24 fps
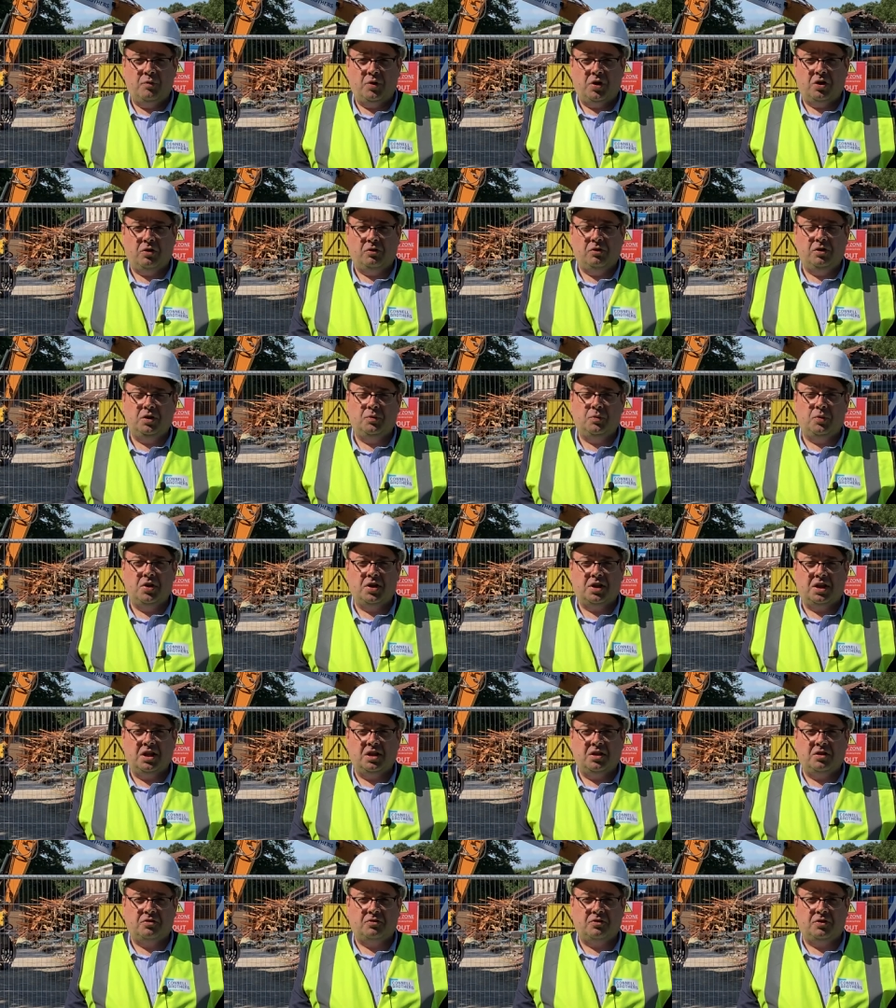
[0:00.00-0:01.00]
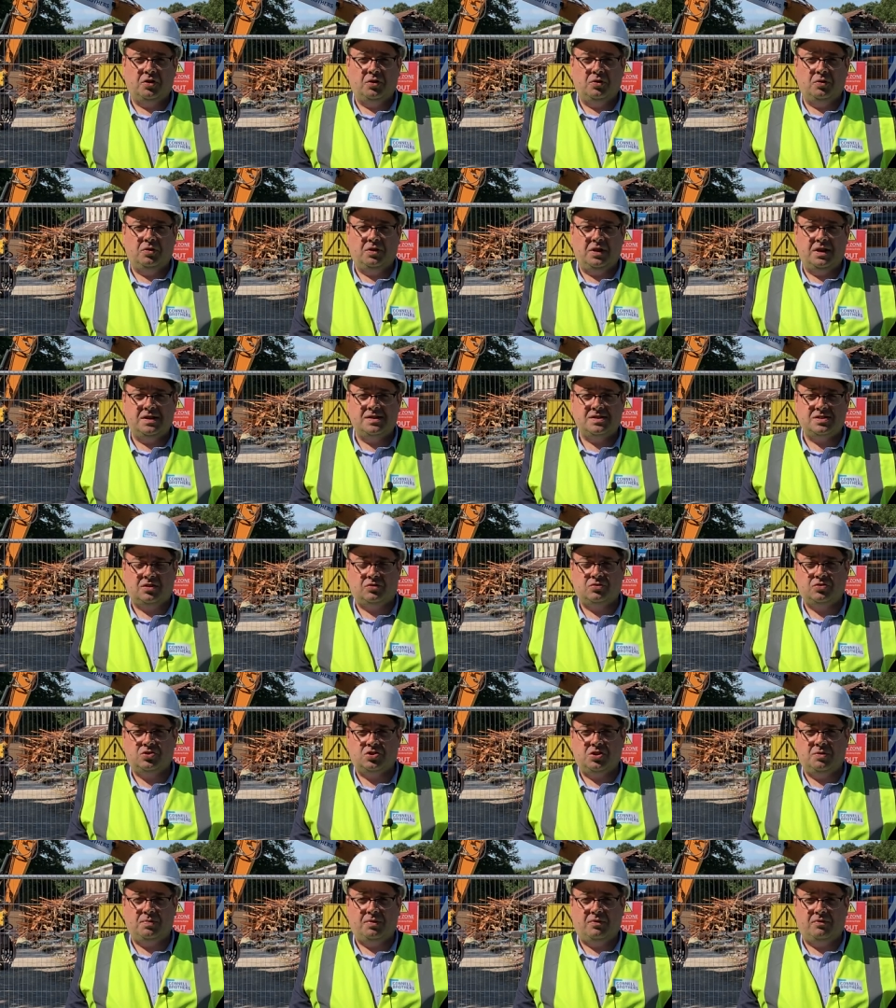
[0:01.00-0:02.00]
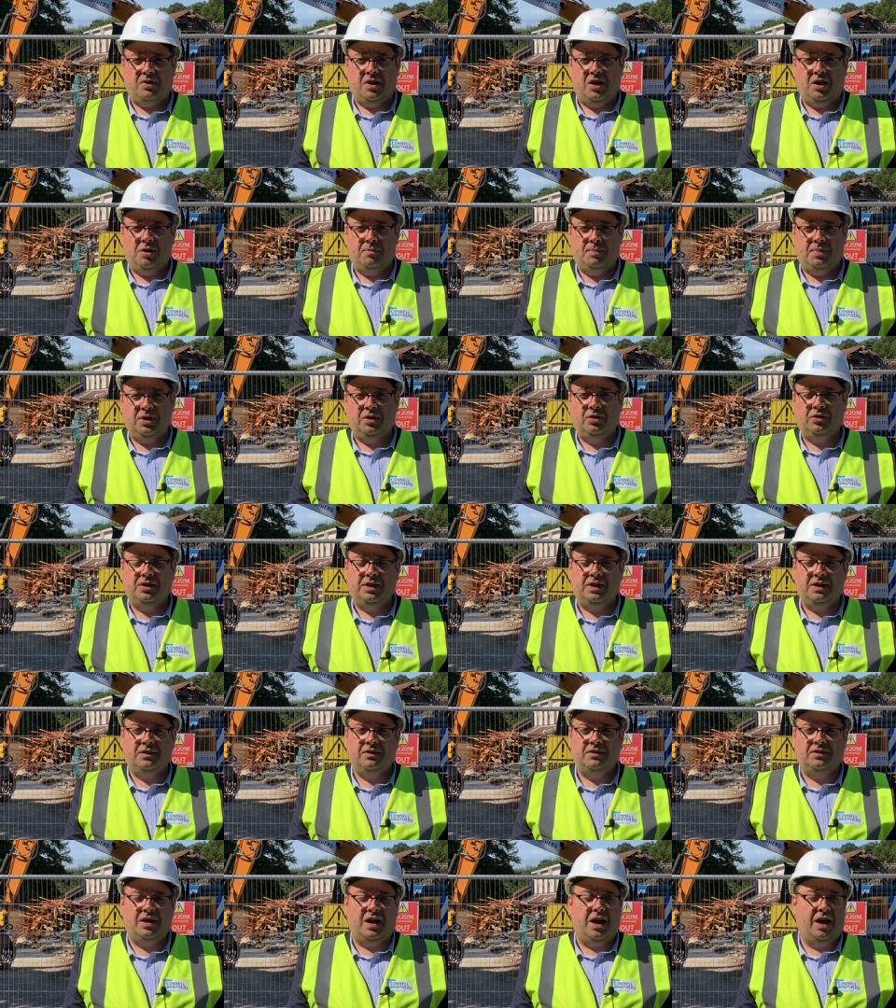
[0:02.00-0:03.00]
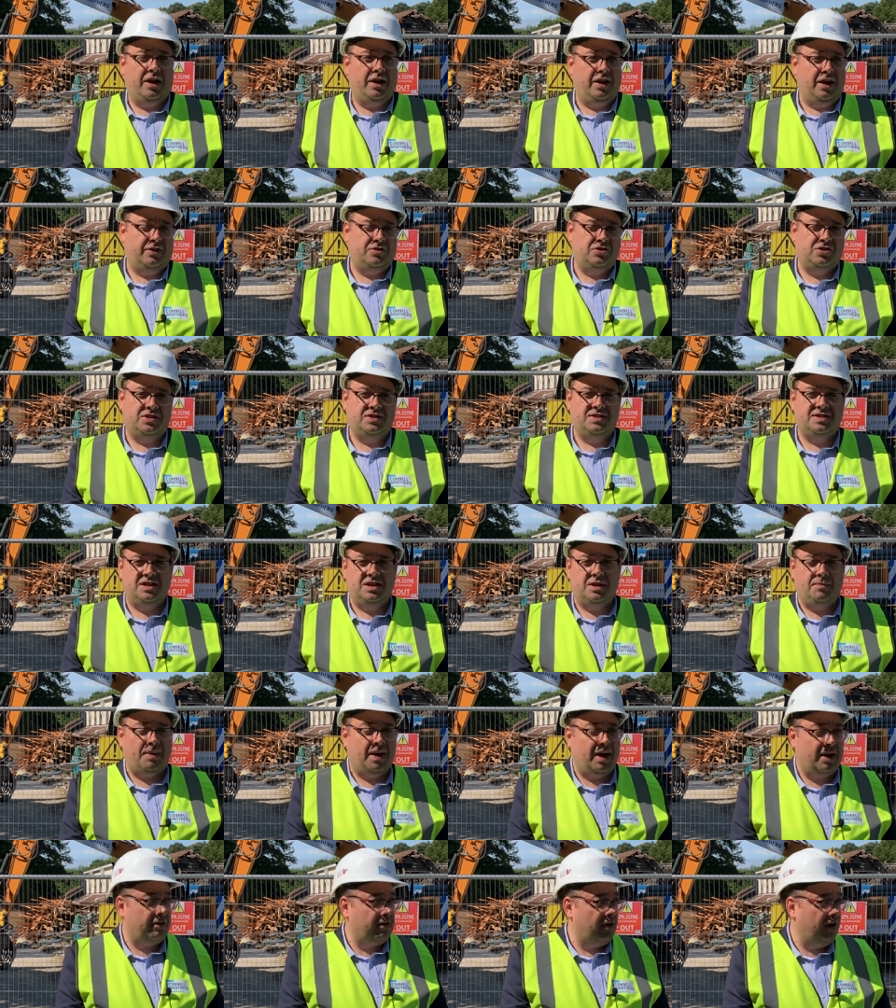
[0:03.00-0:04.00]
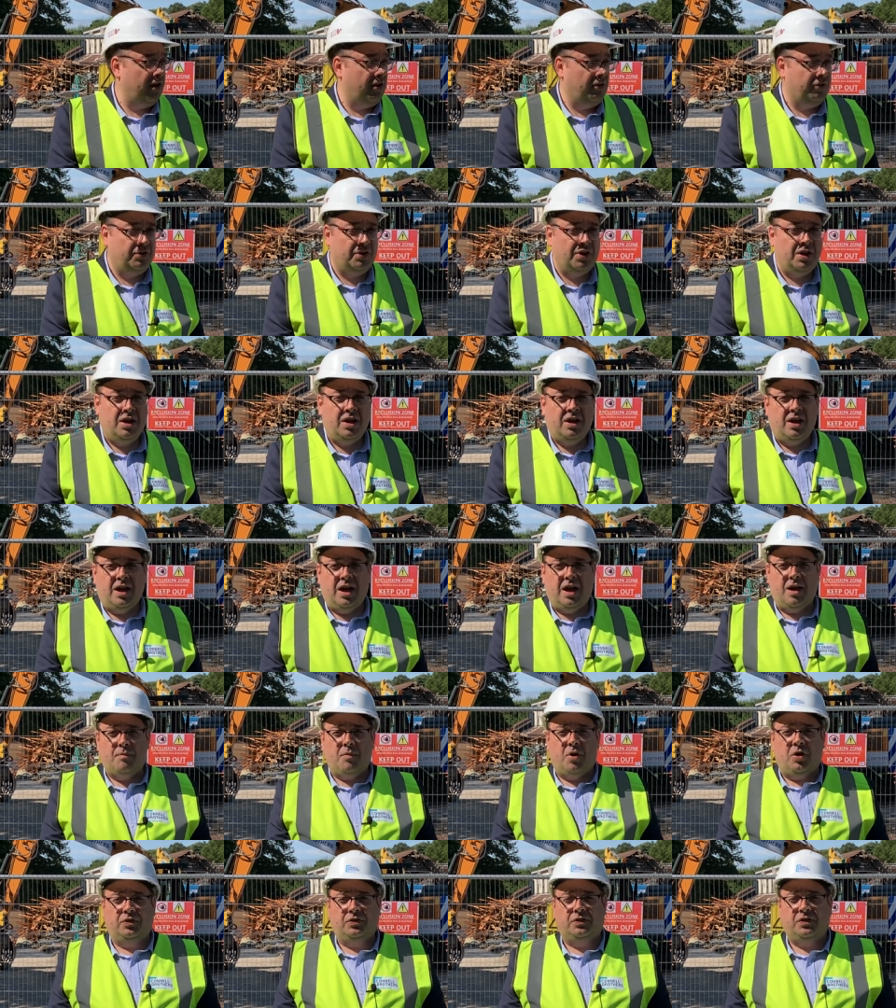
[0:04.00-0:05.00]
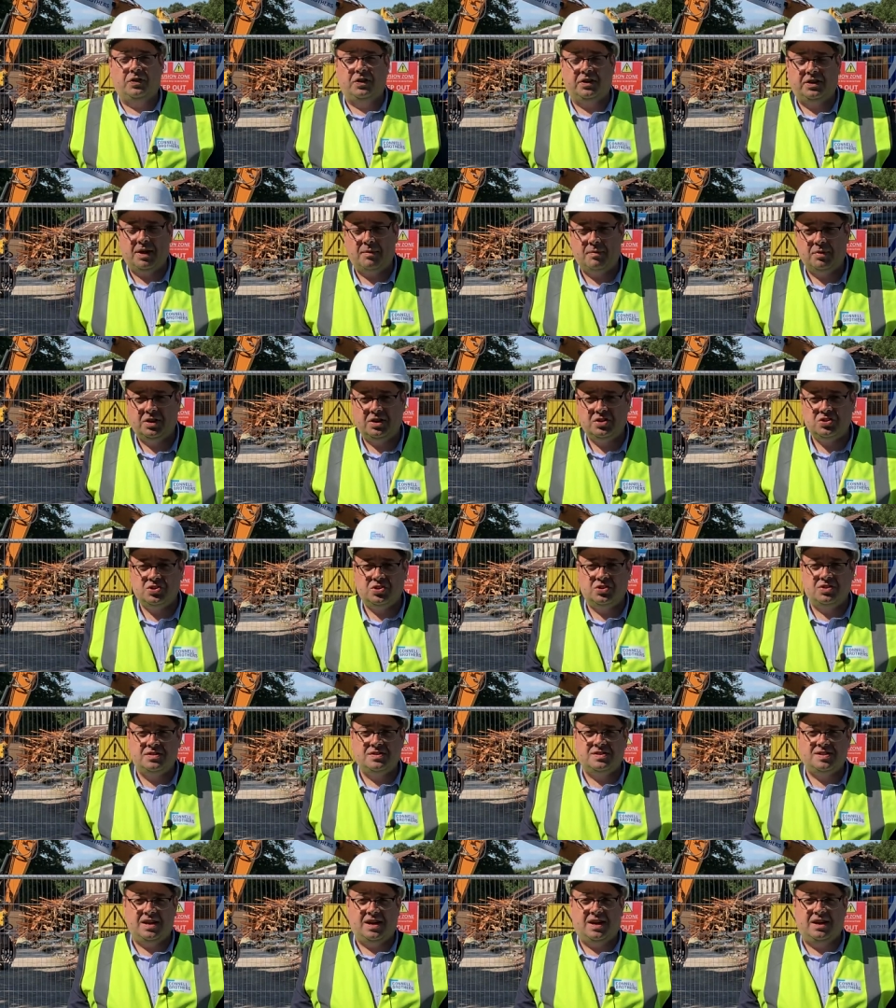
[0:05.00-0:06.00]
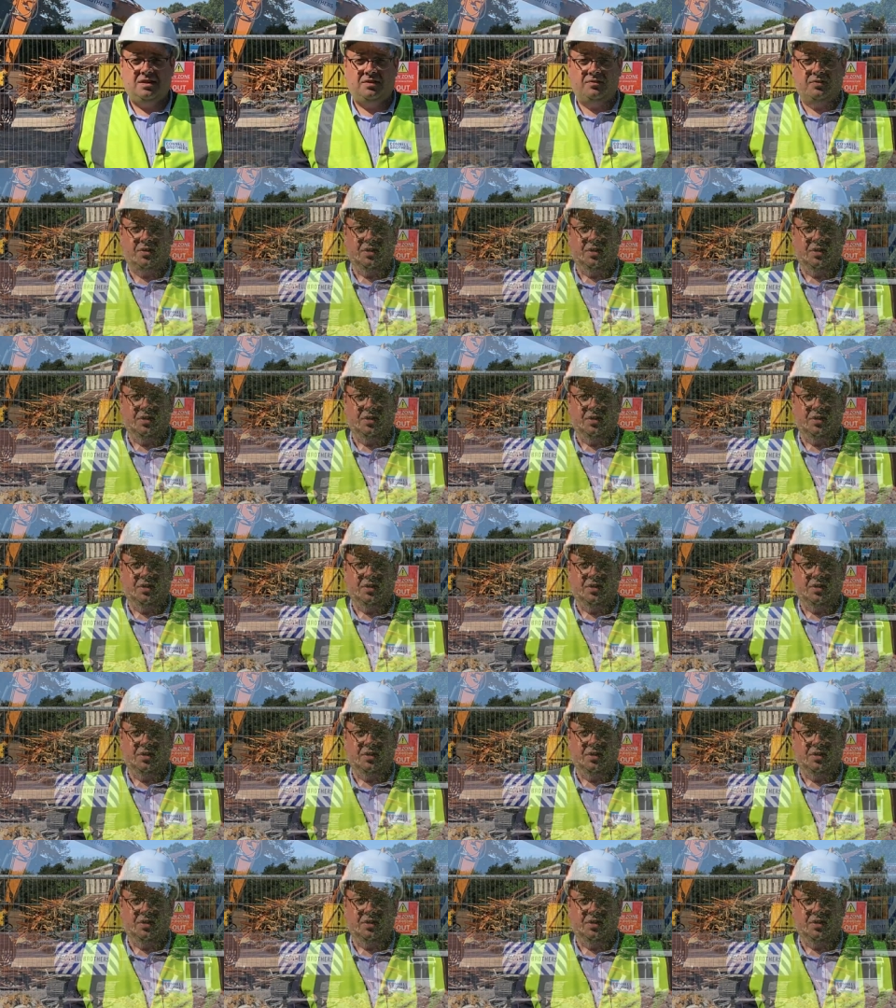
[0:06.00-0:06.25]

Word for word: we're currently working through the soft strip around the buildings and as you can see in the background, um, onto the demolition side of